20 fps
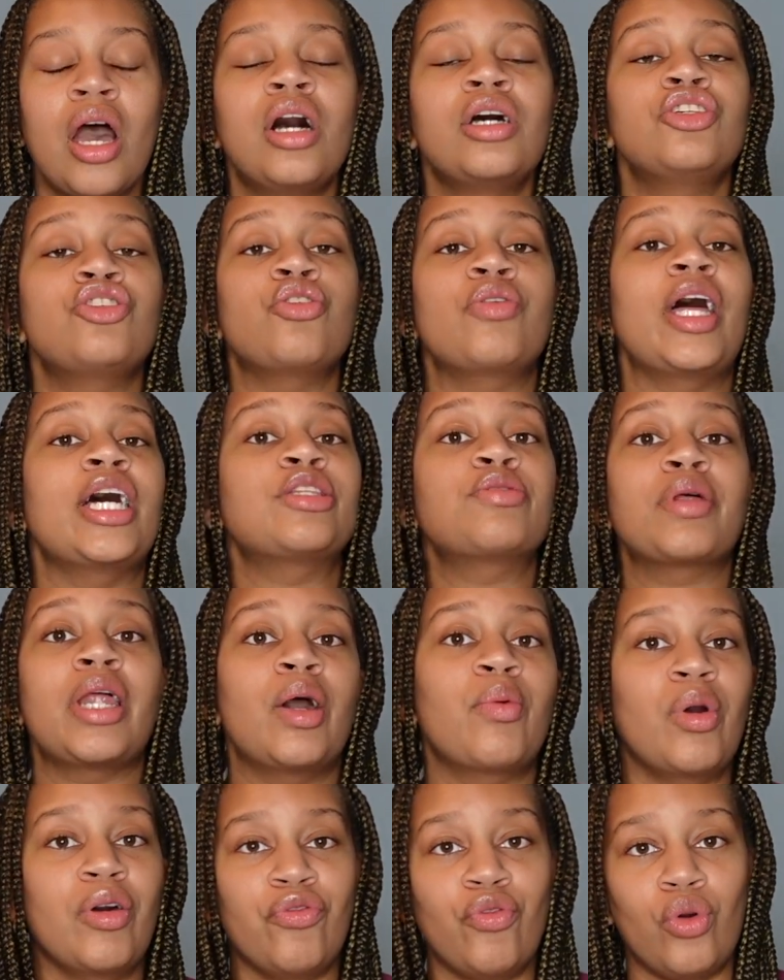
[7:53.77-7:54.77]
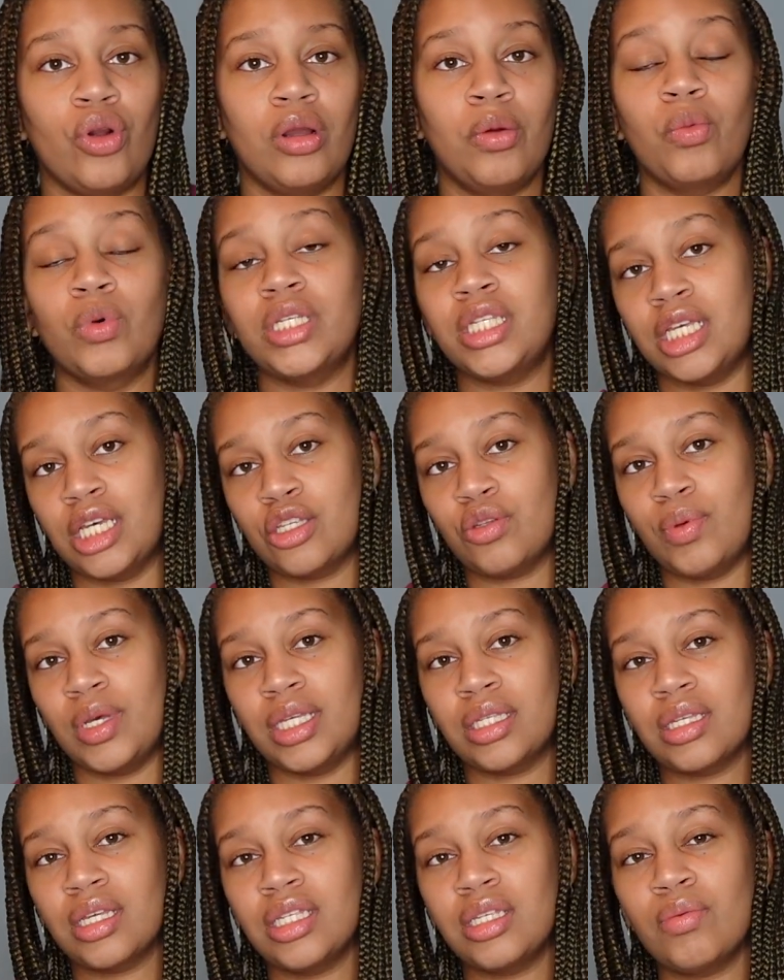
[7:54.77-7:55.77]
So that's what I went for, was 6
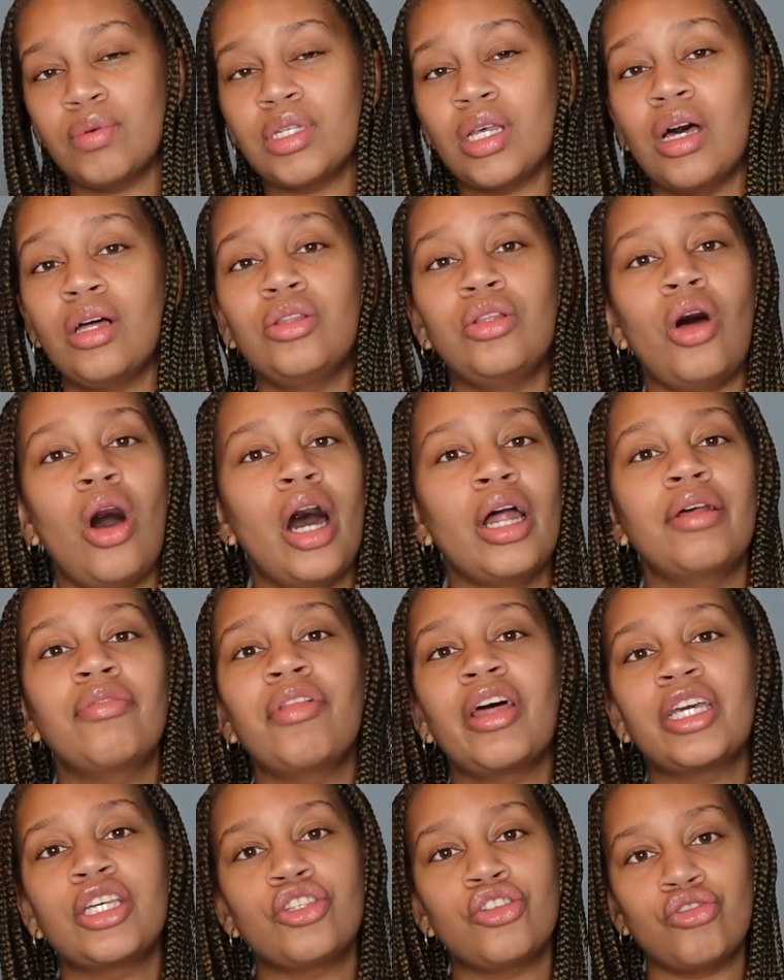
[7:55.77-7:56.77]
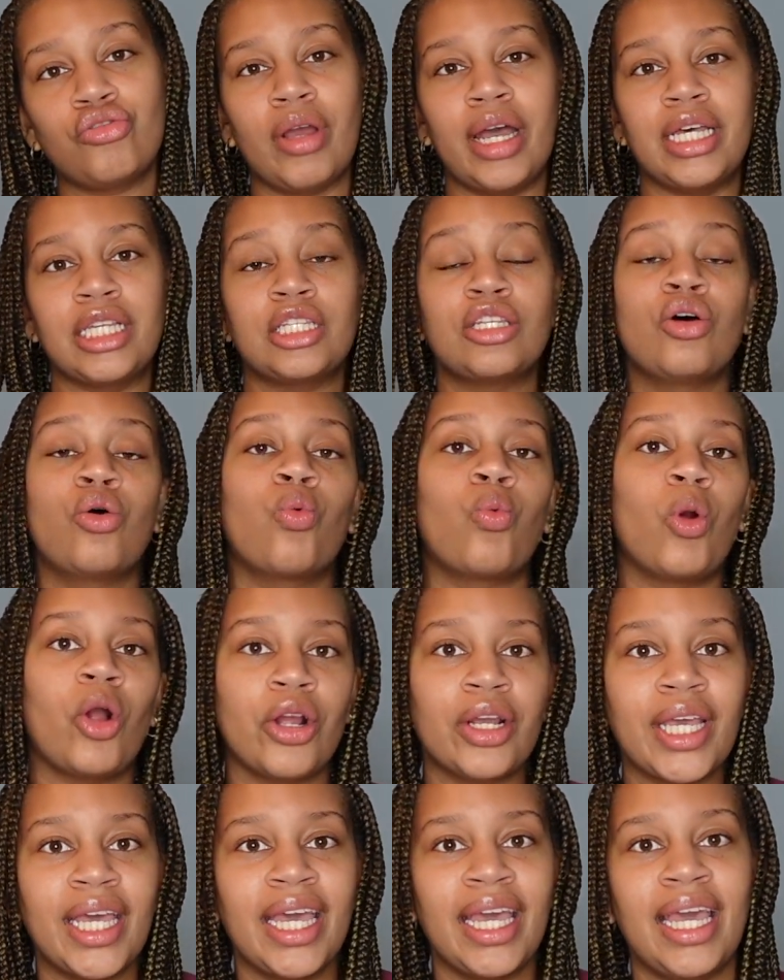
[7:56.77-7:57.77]
weeks, because it was a lot of like stress
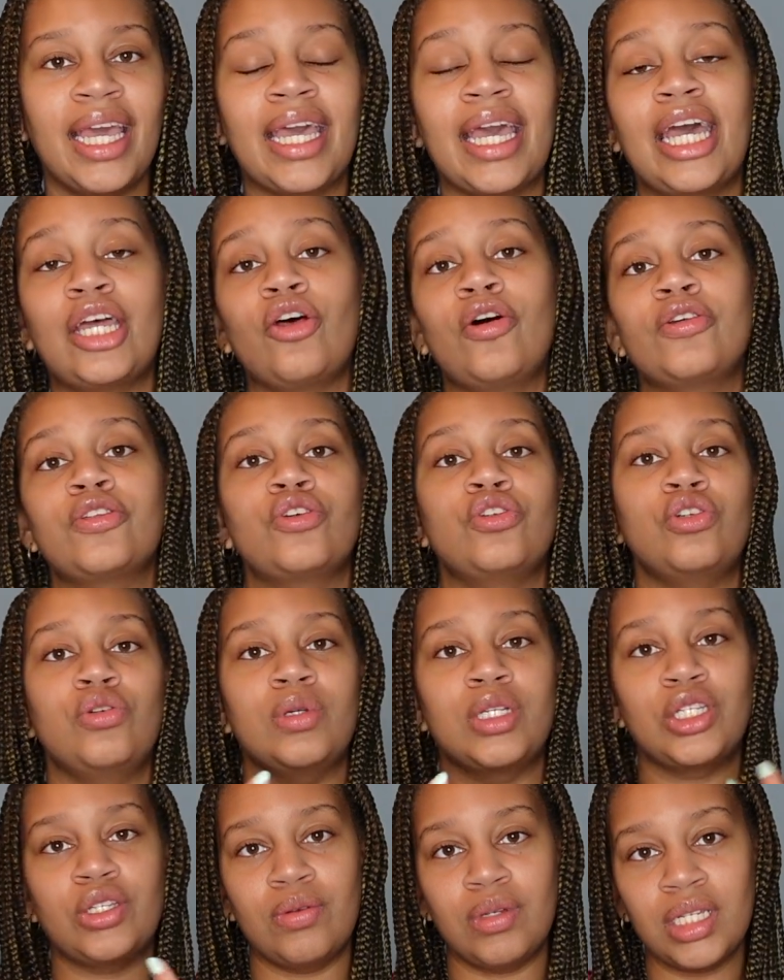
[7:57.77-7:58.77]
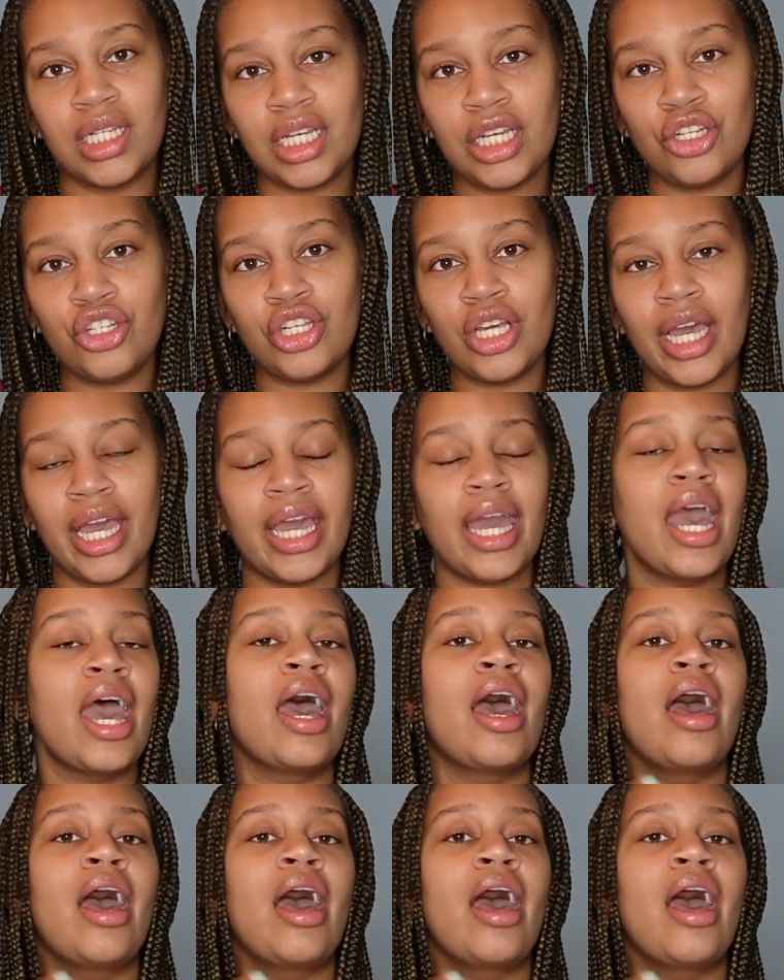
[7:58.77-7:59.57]
working and also doing student teaching